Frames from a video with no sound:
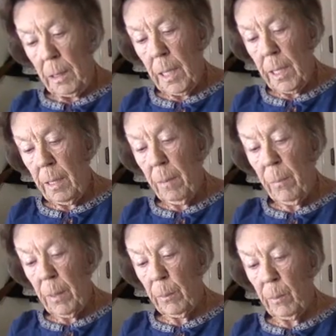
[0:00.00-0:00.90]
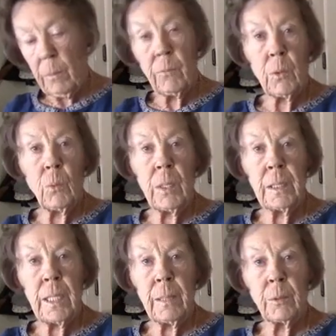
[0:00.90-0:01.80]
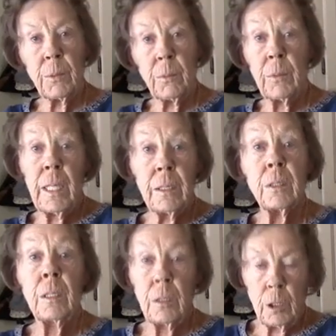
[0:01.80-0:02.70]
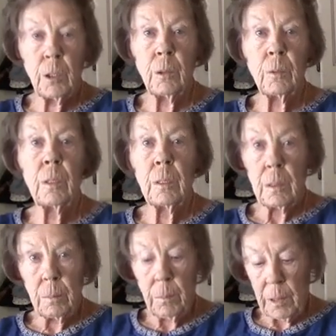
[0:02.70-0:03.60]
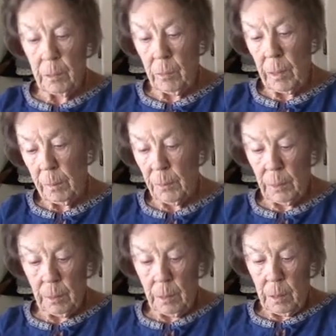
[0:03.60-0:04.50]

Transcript: Cayenne pepper for 1 tablespoon has 2 milligrams.